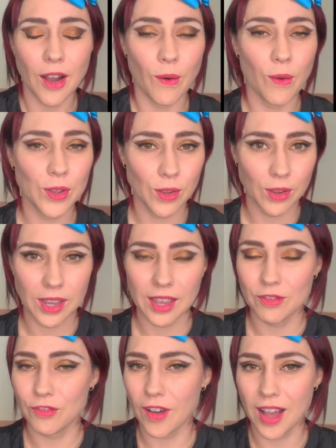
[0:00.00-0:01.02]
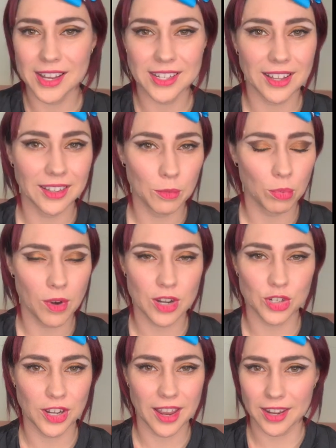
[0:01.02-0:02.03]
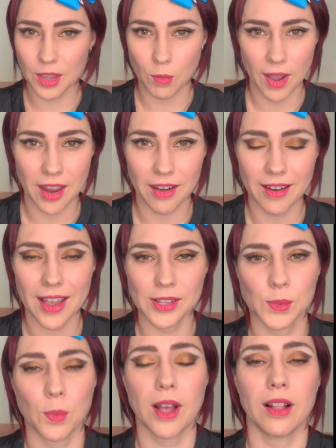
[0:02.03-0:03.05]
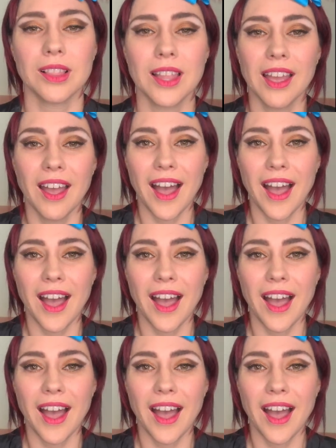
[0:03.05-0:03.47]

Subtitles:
or you can find a lip brush anywhere as well.